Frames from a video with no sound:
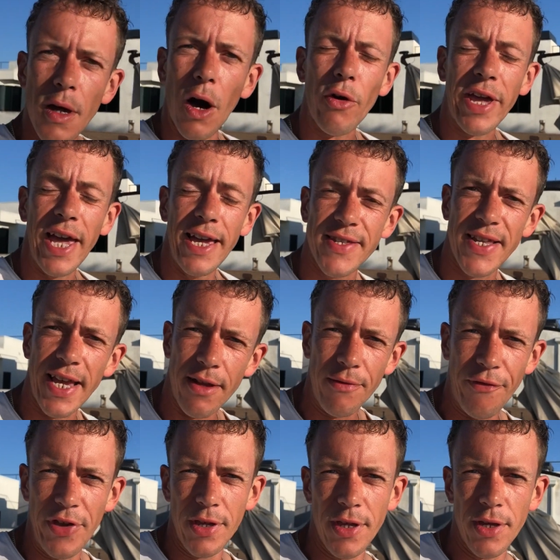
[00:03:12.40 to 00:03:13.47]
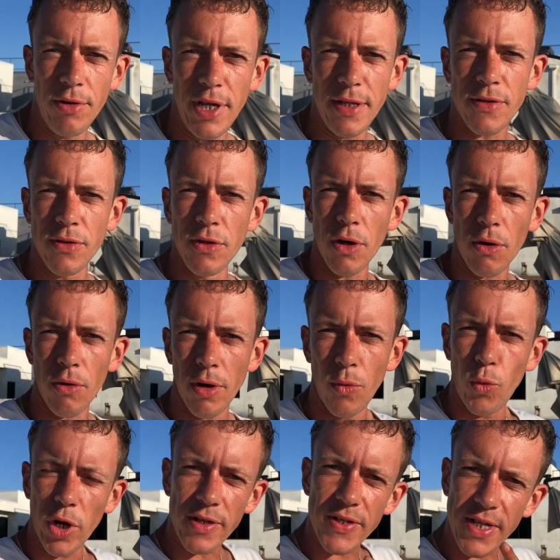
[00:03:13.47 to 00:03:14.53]
Okay, second thing you need to know in
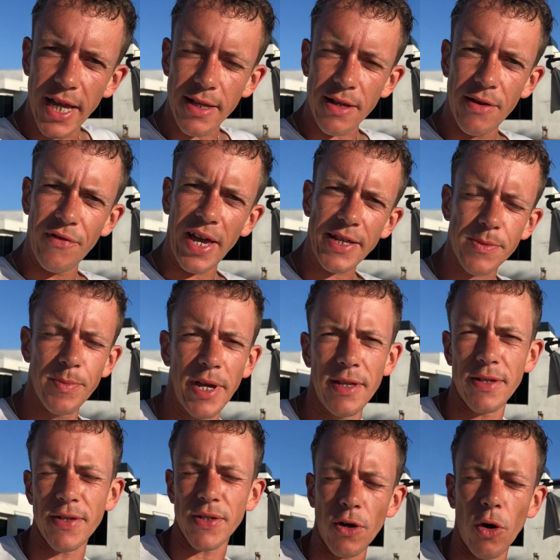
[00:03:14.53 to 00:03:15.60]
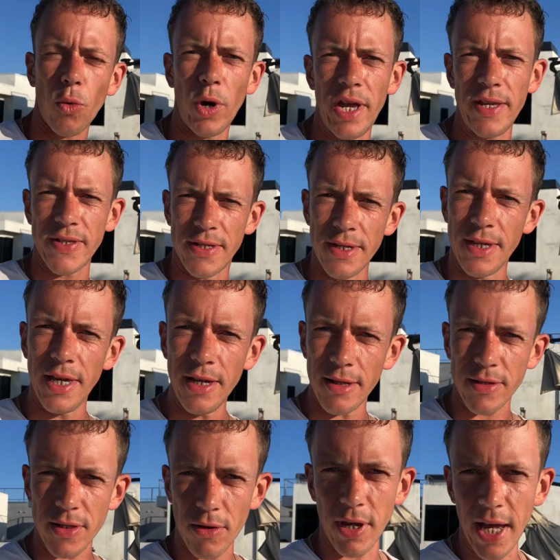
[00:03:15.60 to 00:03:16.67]
real estate investment is always the
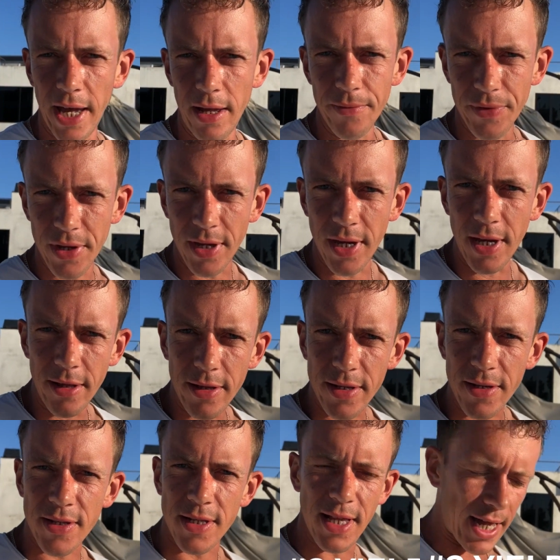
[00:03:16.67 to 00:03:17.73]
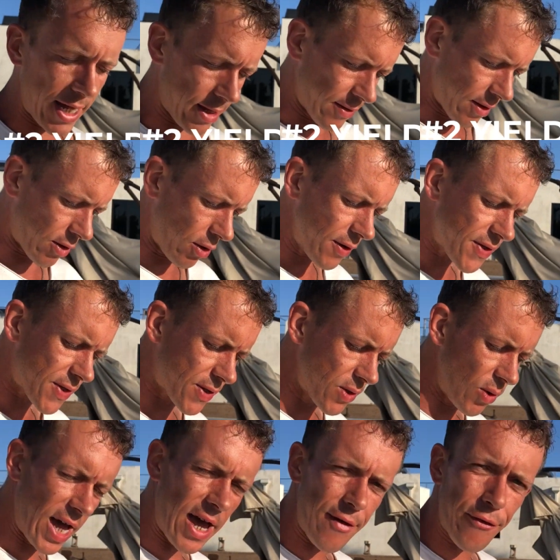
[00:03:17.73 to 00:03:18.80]
yield, okay? The yield is like the costs
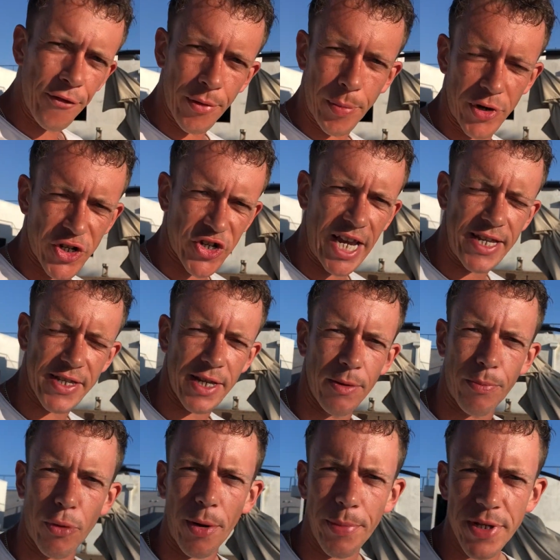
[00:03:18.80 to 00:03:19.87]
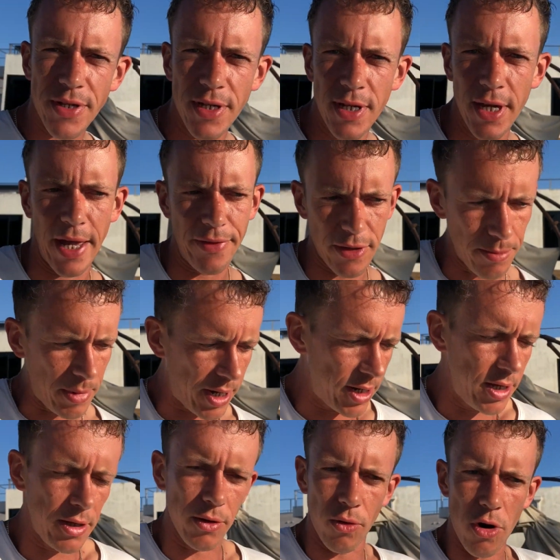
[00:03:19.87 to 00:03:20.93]
you have for purchasing a property and the
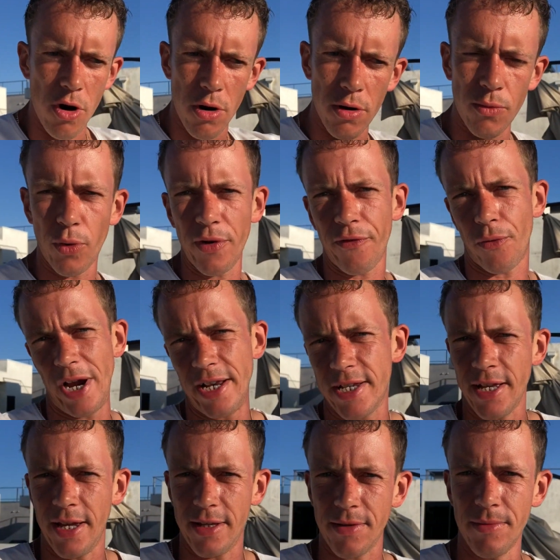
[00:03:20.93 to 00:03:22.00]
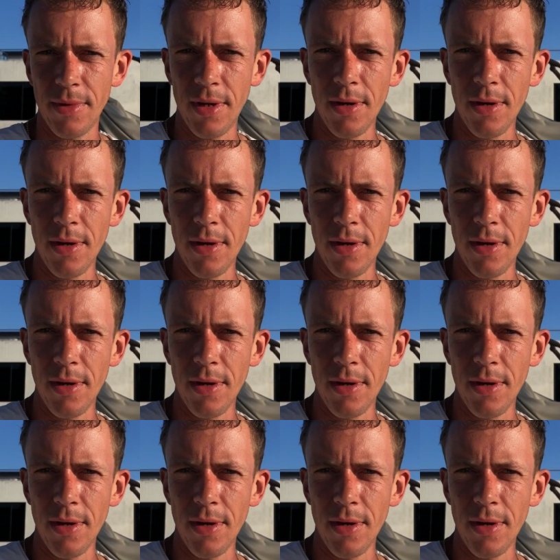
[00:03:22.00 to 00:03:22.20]
money you earn with renting it.